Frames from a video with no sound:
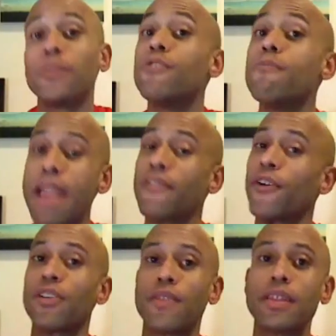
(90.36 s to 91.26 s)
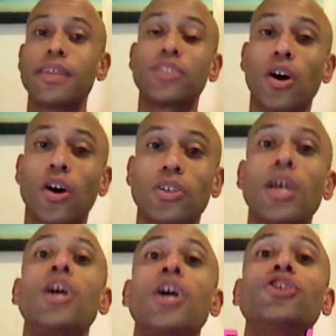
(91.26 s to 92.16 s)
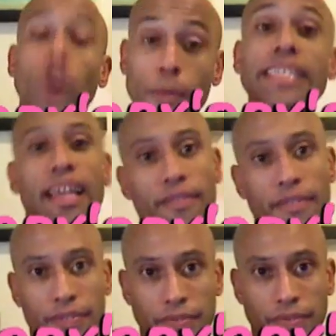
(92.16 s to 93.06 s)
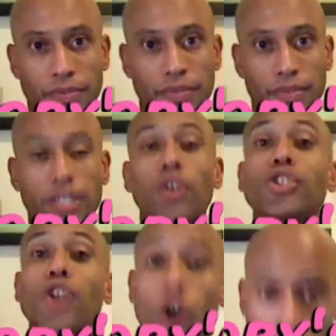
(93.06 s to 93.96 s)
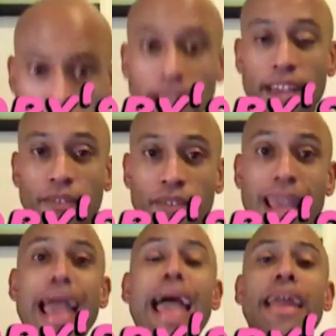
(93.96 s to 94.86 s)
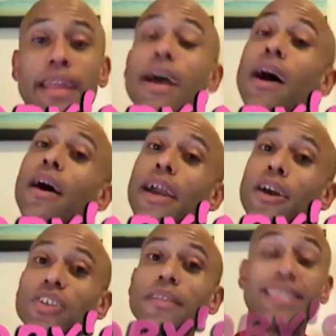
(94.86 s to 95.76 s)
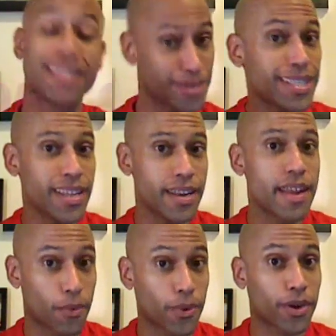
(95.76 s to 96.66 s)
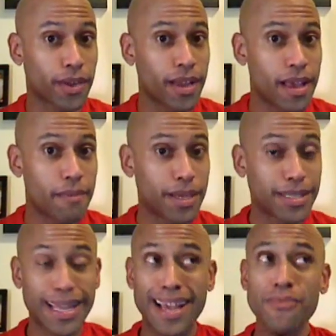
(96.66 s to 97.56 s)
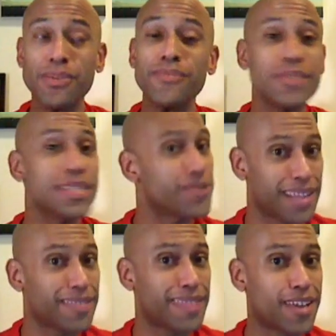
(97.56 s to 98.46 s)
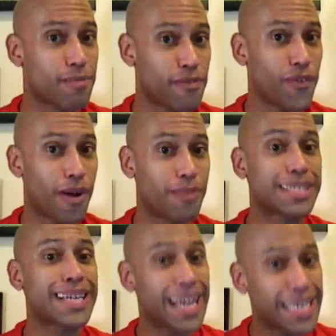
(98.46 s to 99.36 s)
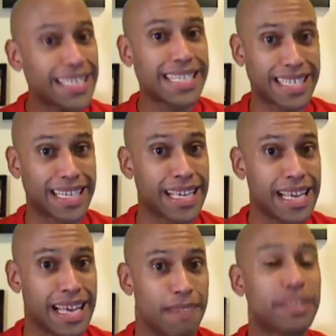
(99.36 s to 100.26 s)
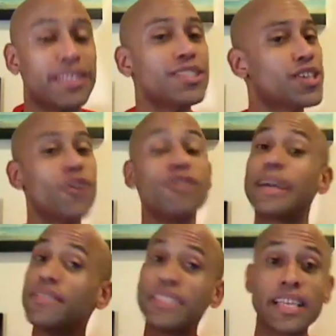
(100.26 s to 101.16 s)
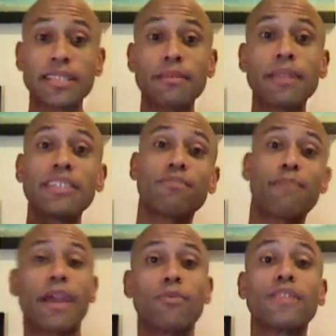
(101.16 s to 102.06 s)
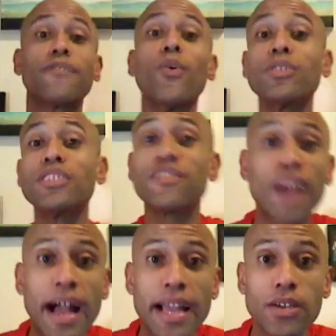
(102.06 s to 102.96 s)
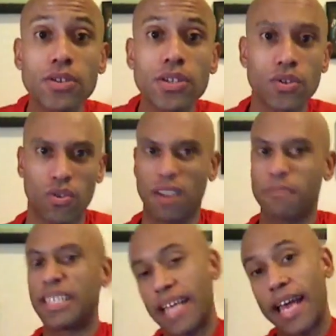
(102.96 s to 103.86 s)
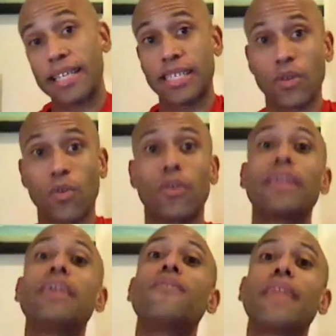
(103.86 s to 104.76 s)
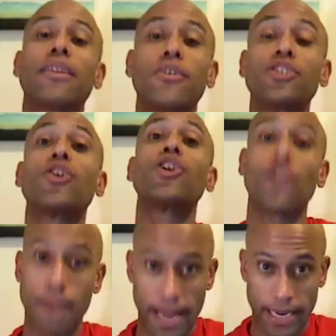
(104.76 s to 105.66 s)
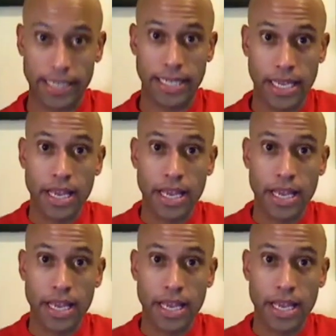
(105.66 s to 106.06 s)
You may have heard of it. It's called Toby's Life. It's called Toby's Life, and it airs on the Seriously Network. Because I wasn't really doing anything that year before. I was kind of lazy. But this show, you might have seen it. Sometimes it's paired with The Foolishness Files, or Obsessed, or even that learning show Learn About It.